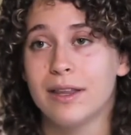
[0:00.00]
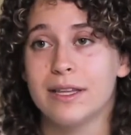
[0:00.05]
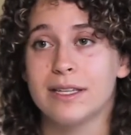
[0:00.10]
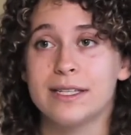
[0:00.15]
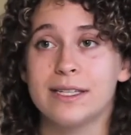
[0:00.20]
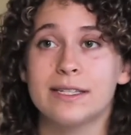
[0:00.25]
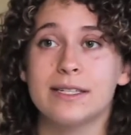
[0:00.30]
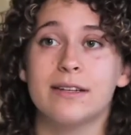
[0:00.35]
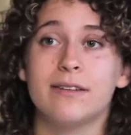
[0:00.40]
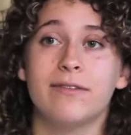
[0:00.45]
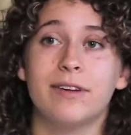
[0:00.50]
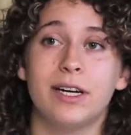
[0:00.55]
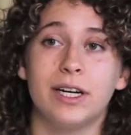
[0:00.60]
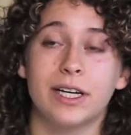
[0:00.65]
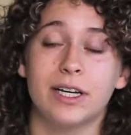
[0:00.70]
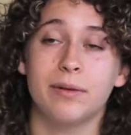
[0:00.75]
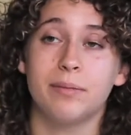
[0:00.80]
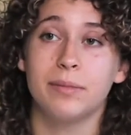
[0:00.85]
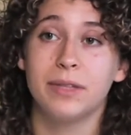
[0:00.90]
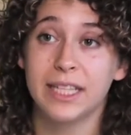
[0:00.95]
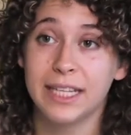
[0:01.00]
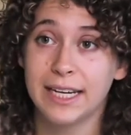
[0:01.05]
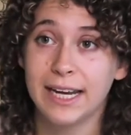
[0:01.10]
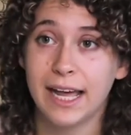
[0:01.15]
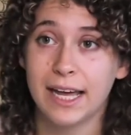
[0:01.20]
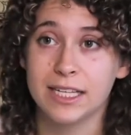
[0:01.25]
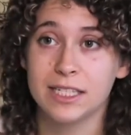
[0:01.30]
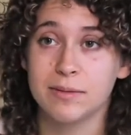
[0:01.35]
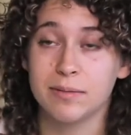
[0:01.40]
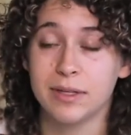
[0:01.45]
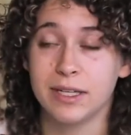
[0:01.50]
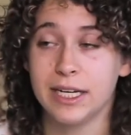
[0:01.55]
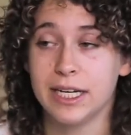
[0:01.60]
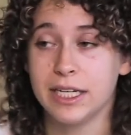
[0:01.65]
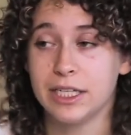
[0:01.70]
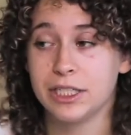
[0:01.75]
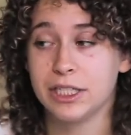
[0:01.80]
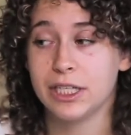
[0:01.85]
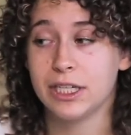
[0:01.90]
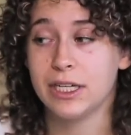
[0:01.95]
This isn't a very complete
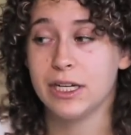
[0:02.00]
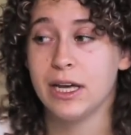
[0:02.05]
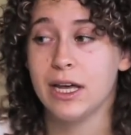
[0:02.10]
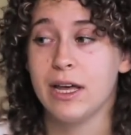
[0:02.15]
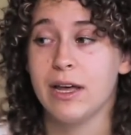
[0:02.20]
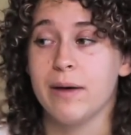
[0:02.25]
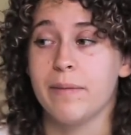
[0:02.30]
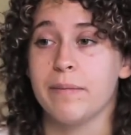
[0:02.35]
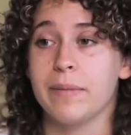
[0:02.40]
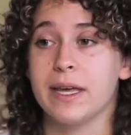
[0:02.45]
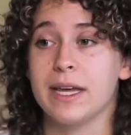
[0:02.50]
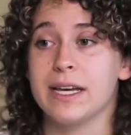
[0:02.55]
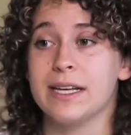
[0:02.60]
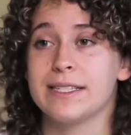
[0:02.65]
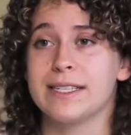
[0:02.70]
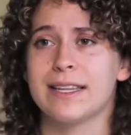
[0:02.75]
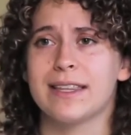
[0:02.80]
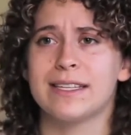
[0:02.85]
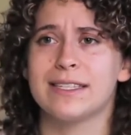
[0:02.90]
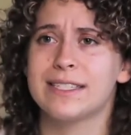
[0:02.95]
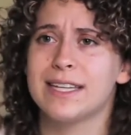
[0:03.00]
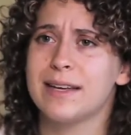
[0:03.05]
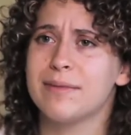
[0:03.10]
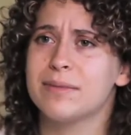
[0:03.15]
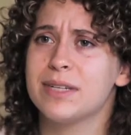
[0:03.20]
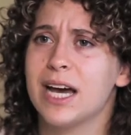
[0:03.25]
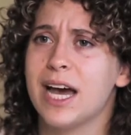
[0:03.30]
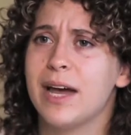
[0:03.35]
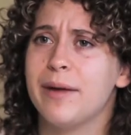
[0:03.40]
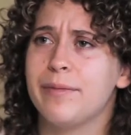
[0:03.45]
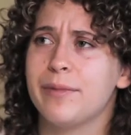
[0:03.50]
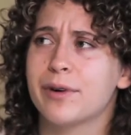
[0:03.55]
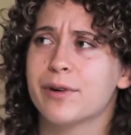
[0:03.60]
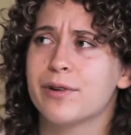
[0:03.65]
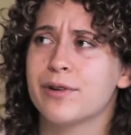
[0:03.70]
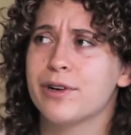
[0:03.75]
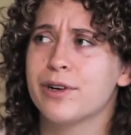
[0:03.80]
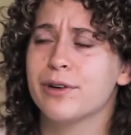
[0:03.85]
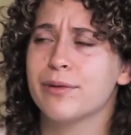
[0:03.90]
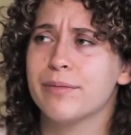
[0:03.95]
explanation because at the same time,
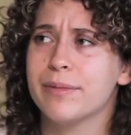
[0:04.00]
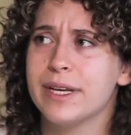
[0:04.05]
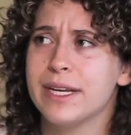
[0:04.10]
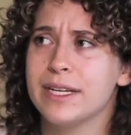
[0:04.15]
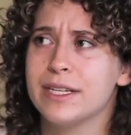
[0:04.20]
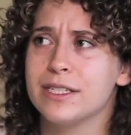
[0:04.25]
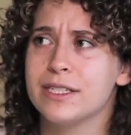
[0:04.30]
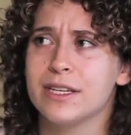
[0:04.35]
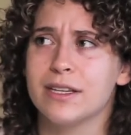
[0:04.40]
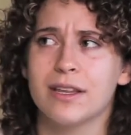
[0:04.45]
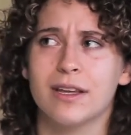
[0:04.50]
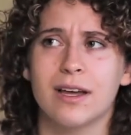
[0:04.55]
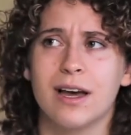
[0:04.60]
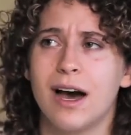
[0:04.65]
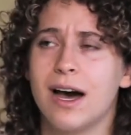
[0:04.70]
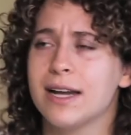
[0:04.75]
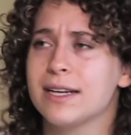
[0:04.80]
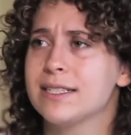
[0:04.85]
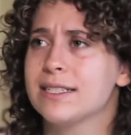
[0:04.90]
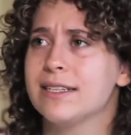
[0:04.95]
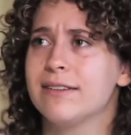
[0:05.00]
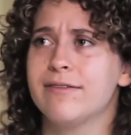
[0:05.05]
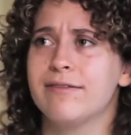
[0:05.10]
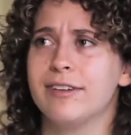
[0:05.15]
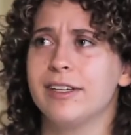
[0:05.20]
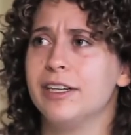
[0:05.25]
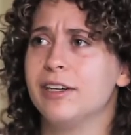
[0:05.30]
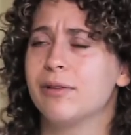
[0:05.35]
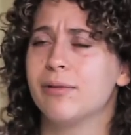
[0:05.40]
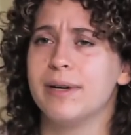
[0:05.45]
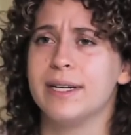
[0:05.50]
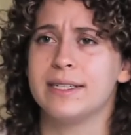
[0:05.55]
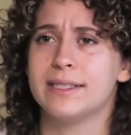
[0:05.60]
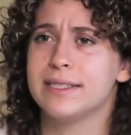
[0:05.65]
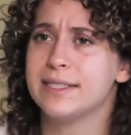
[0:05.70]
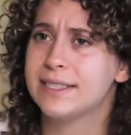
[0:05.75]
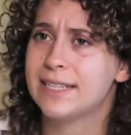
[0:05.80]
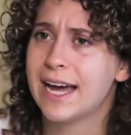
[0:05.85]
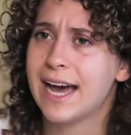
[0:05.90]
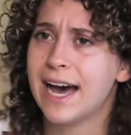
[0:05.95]
recruitment to the constant feeder went
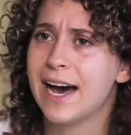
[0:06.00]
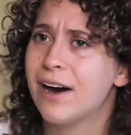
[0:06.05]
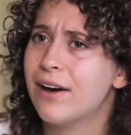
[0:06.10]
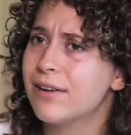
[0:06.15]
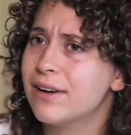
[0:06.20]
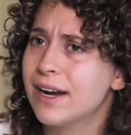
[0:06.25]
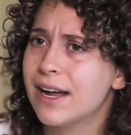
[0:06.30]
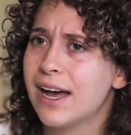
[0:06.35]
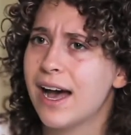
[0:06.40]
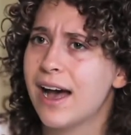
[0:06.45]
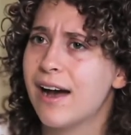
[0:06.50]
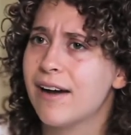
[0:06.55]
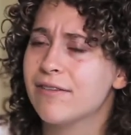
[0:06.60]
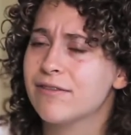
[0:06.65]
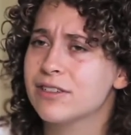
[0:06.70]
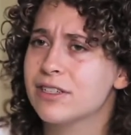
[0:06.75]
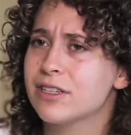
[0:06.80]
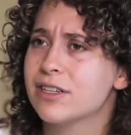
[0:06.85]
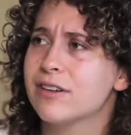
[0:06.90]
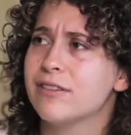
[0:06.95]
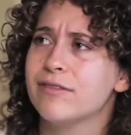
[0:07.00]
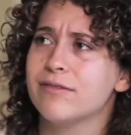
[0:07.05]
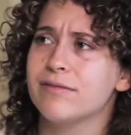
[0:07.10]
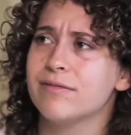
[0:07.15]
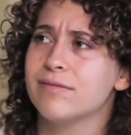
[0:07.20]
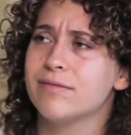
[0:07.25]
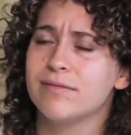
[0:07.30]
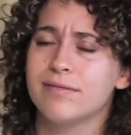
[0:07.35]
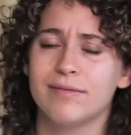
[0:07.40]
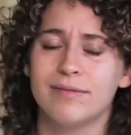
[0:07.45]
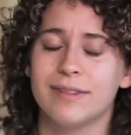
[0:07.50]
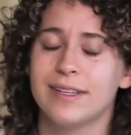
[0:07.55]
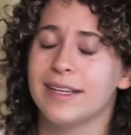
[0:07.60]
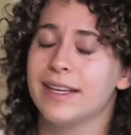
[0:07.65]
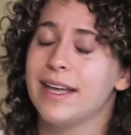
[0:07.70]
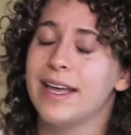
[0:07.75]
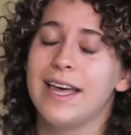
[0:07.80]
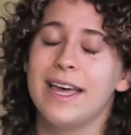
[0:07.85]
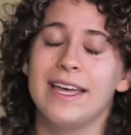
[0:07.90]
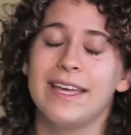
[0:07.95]
down after
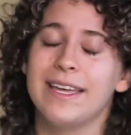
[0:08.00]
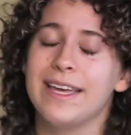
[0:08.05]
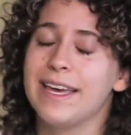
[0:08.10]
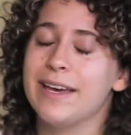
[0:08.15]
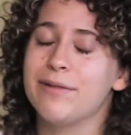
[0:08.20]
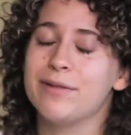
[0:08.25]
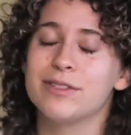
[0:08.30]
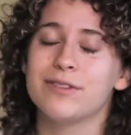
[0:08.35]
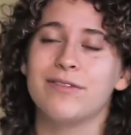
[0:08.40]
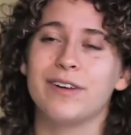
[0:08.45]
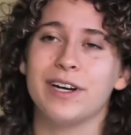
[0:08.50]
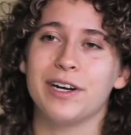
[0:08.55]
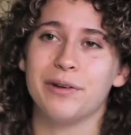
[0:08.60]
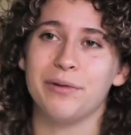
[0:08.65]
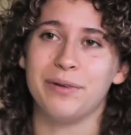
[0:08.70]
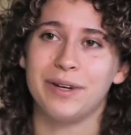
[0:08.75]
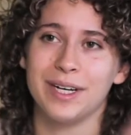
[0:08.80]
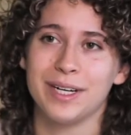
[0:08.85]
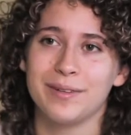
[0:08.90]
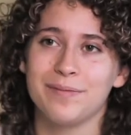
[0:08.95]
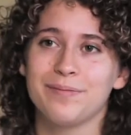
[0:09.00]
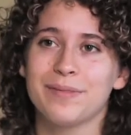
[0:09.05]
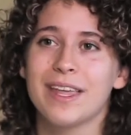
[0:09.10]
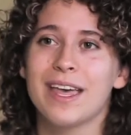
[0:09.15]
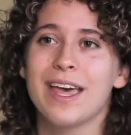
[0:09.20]
it was very weird.